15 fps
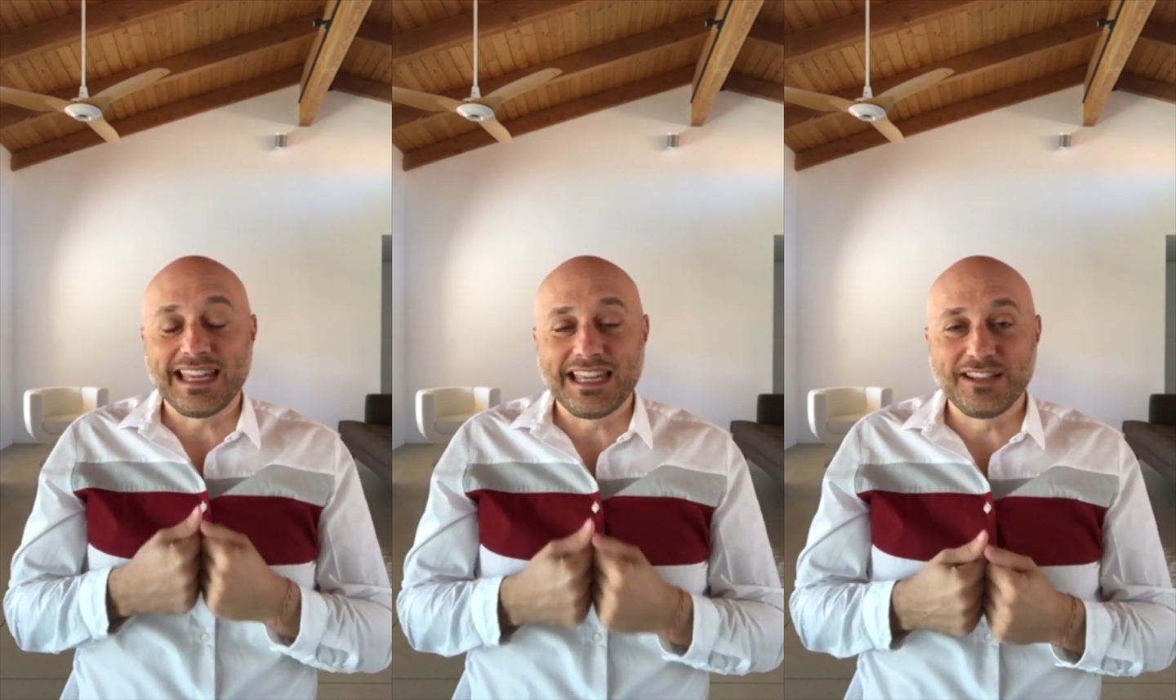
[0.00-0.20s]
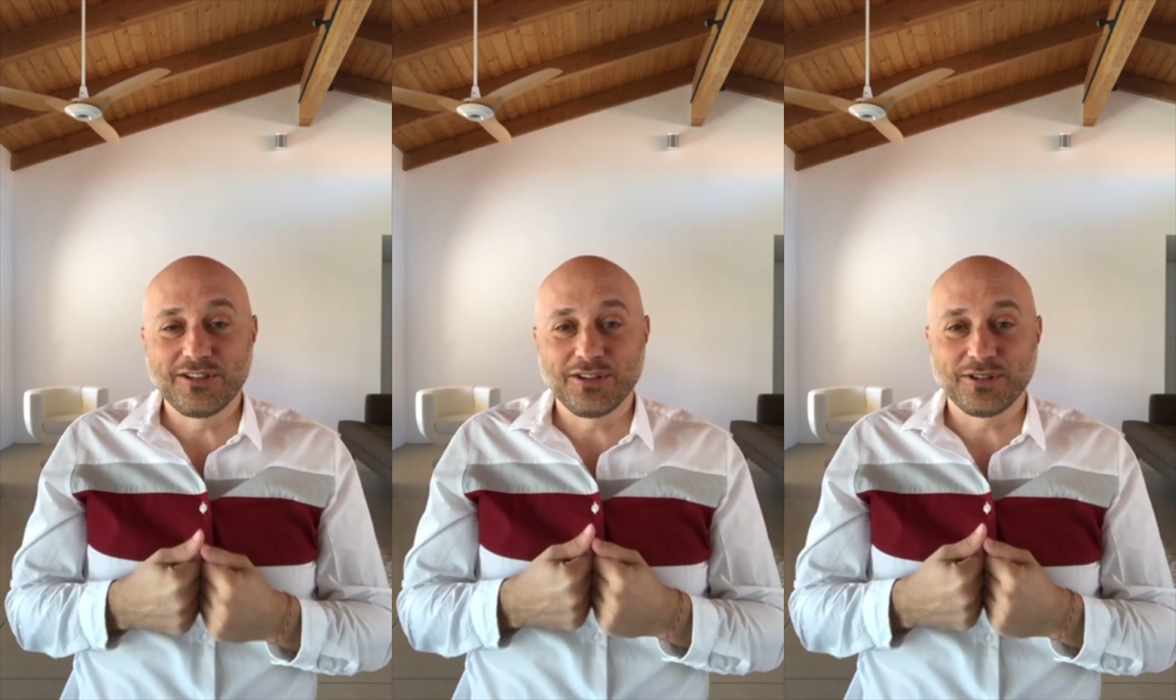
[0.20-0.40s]

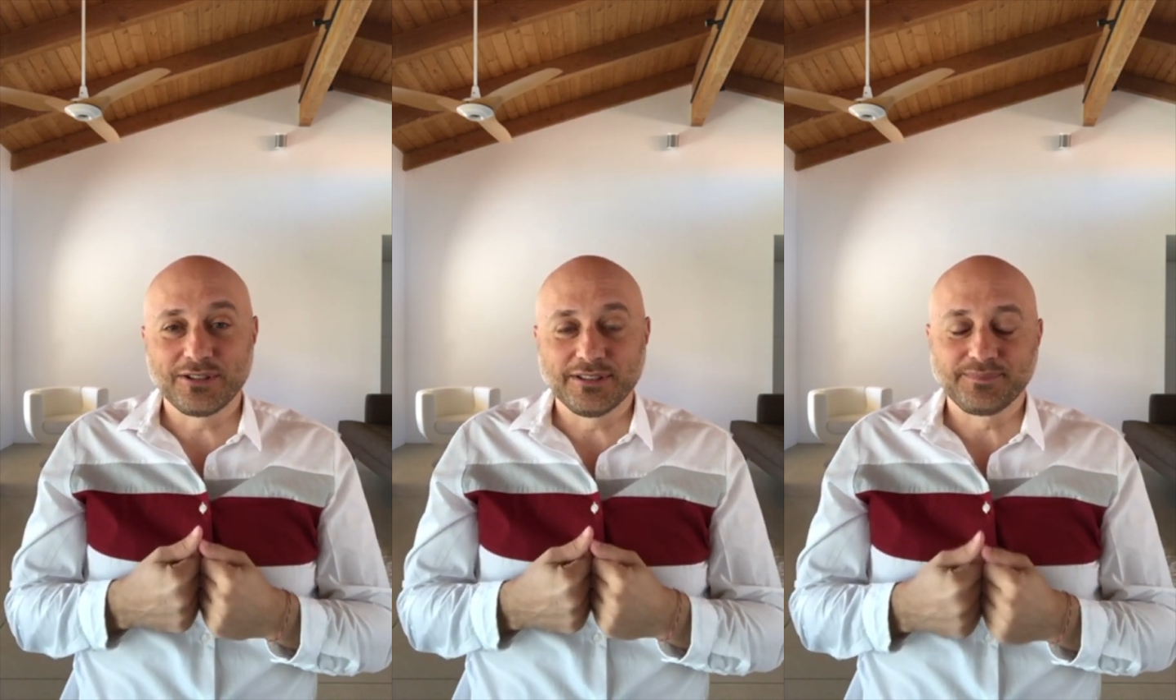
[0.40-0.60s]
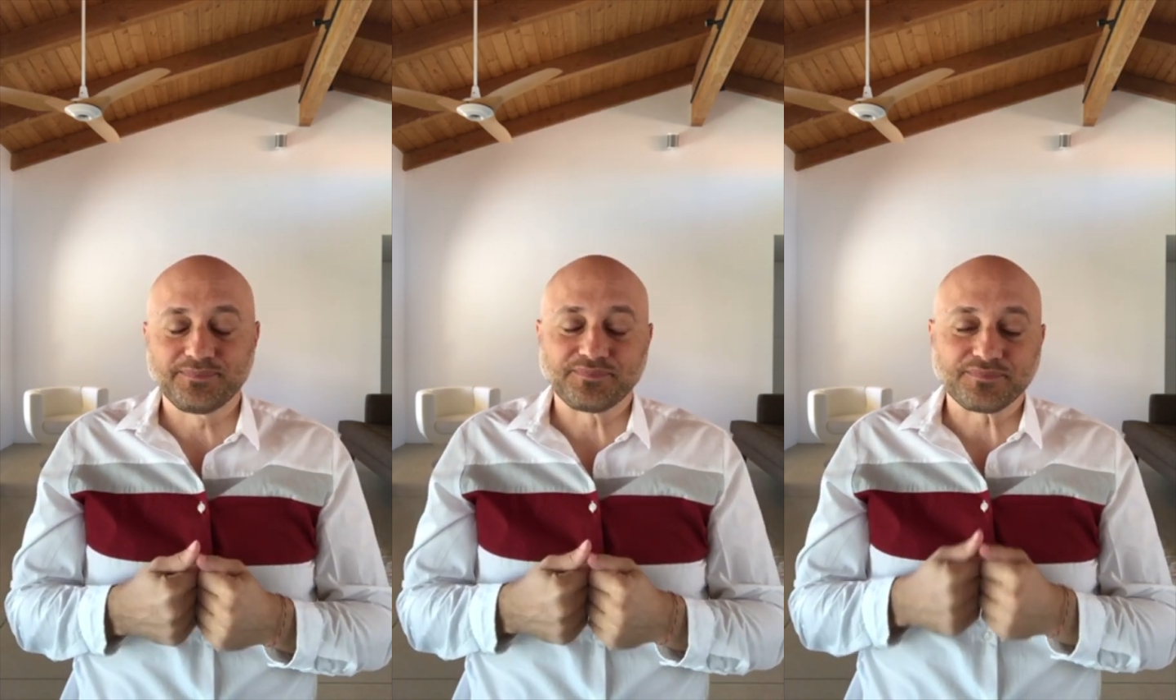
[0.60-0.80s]

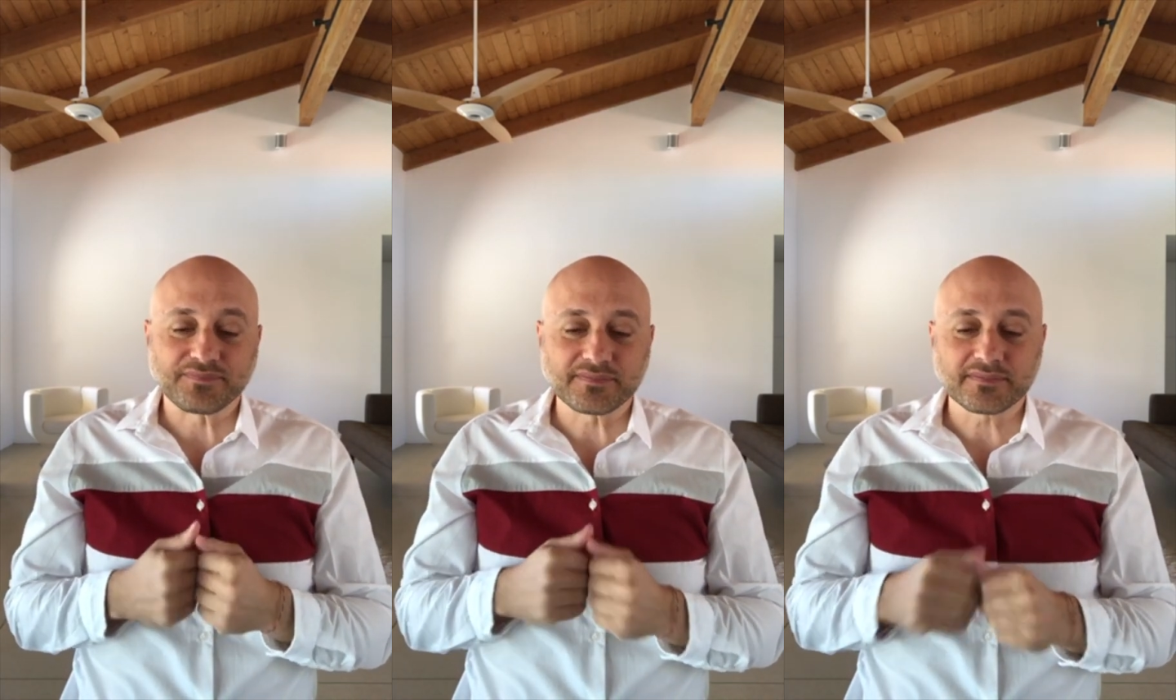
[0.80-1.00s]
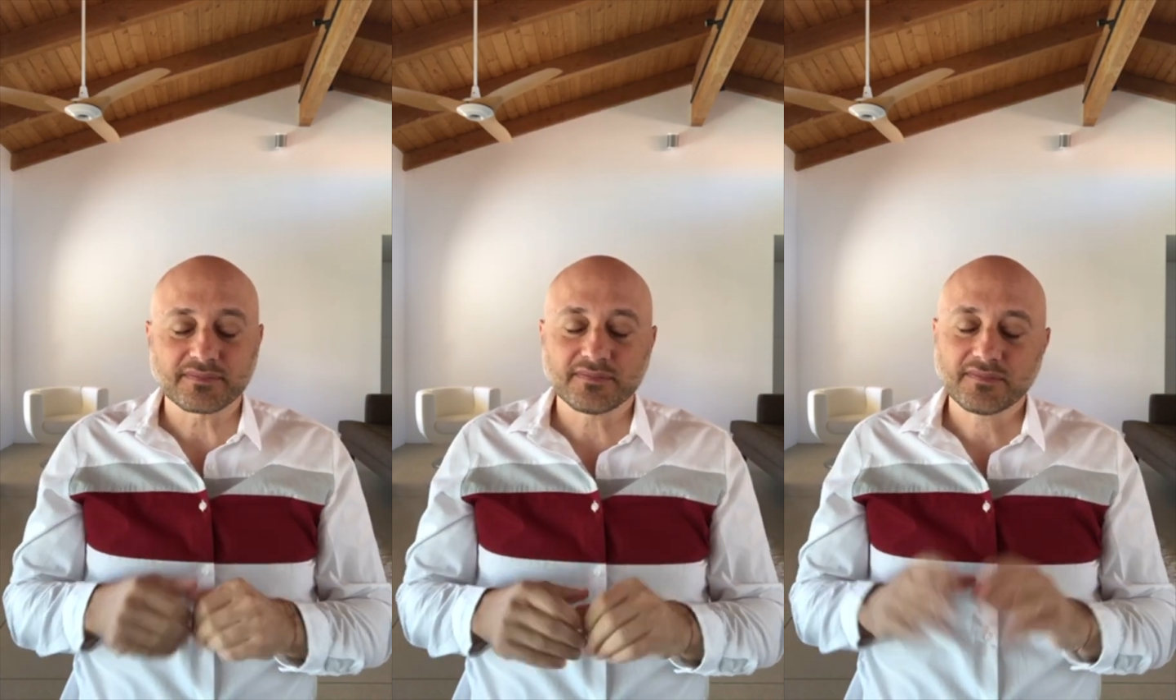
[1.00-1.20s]
internal.
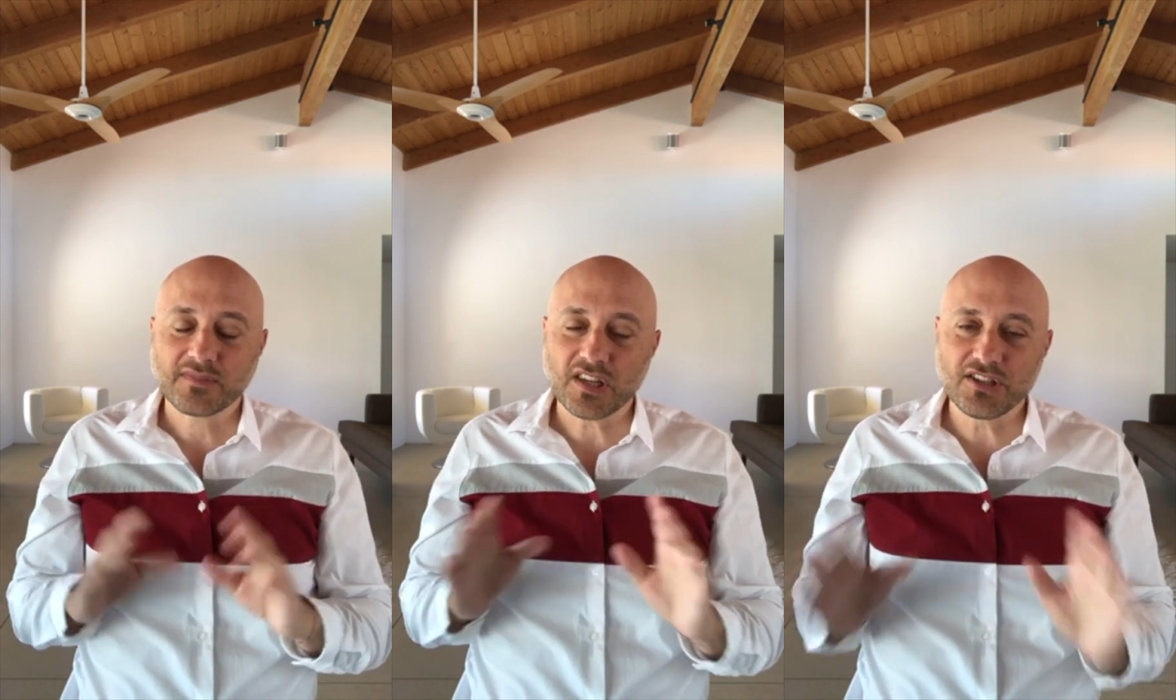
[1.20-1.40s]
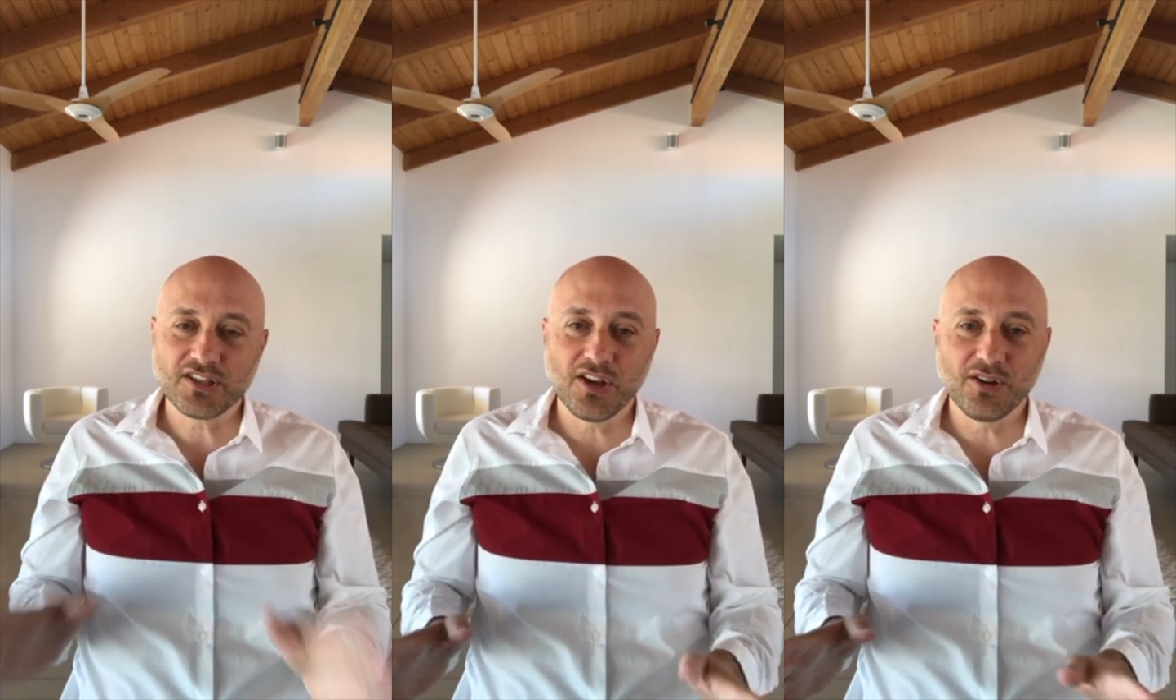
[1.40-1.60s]

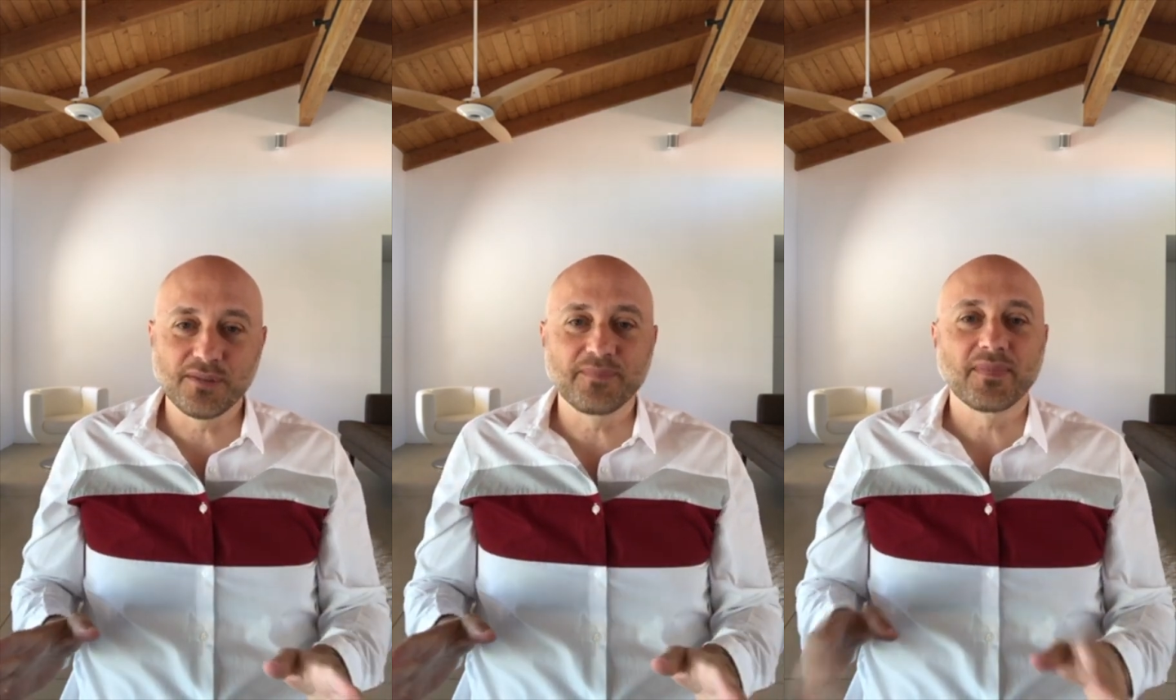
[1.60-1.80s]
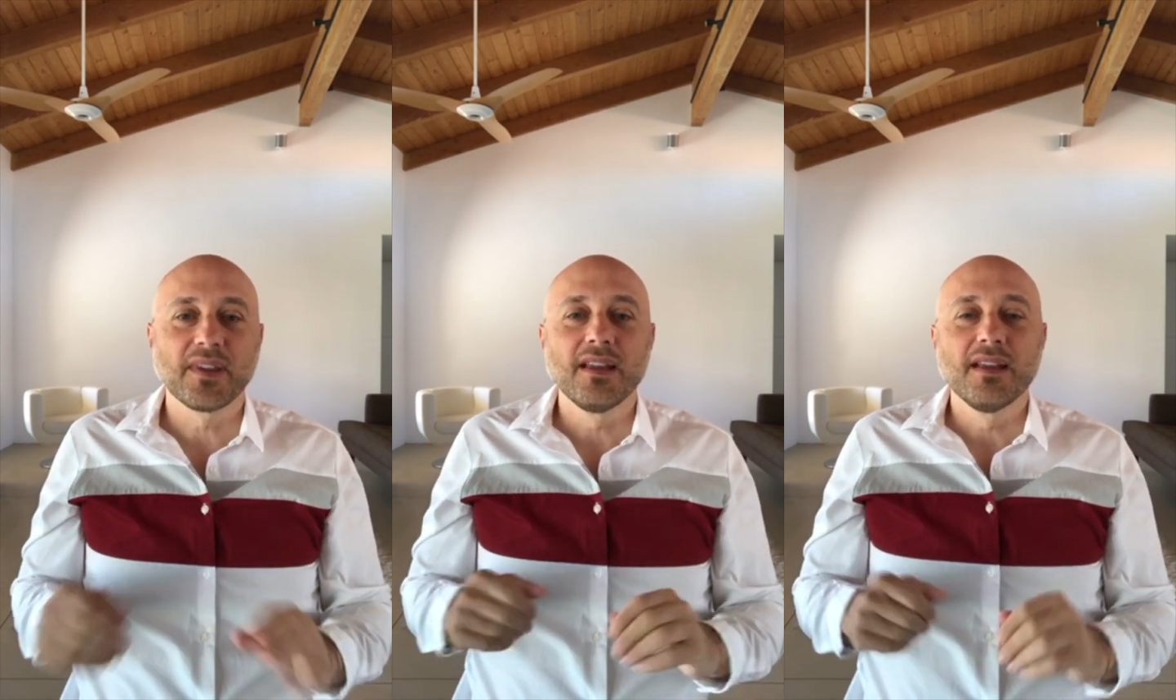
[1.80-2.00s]
So